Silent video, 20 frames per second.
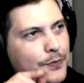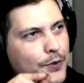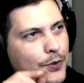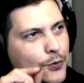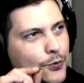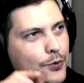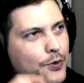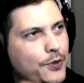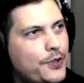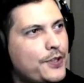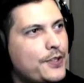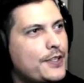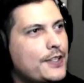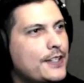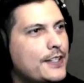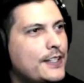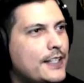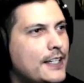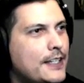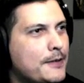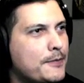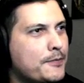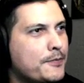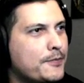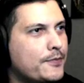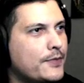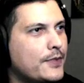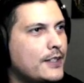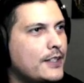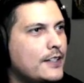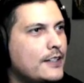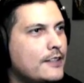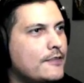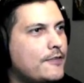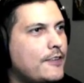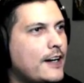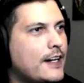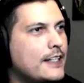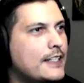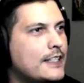with him
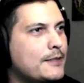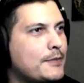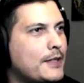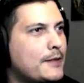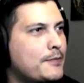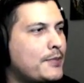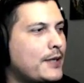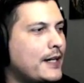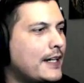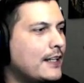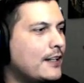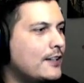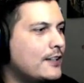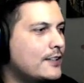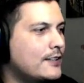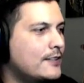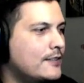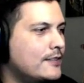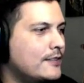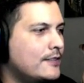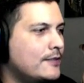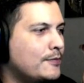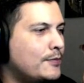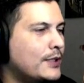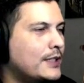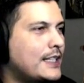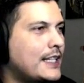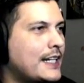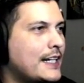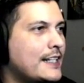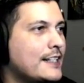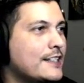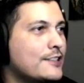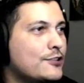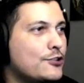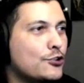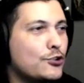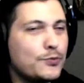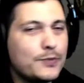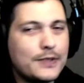finding my pylon. But then I
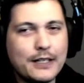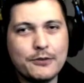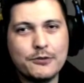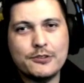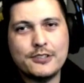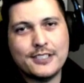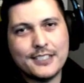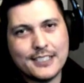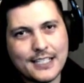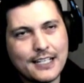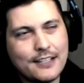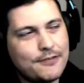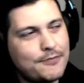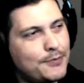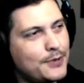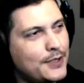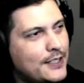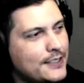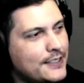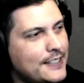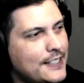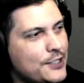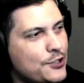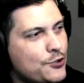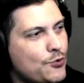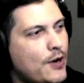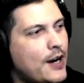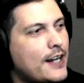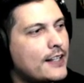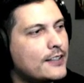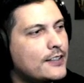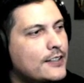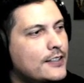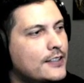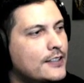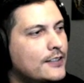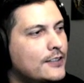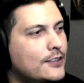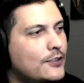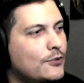assumed I was safe because I dragged
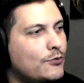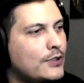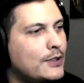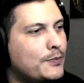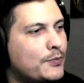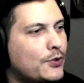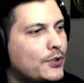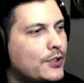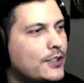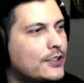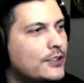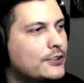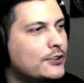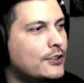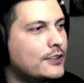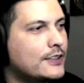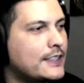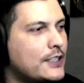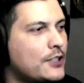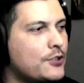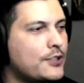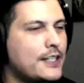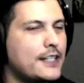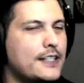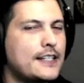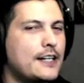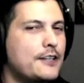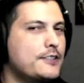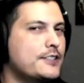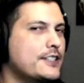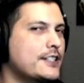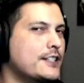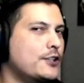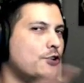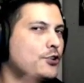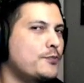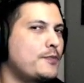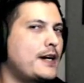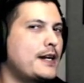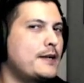the Reaper here. So I was like, okay, now he's gonna go
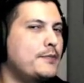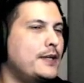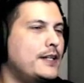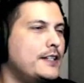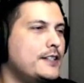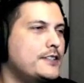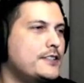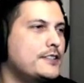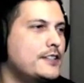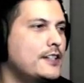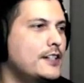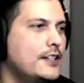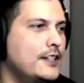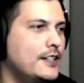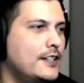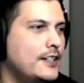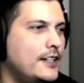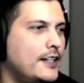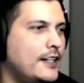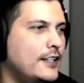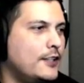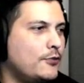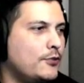to my base, and the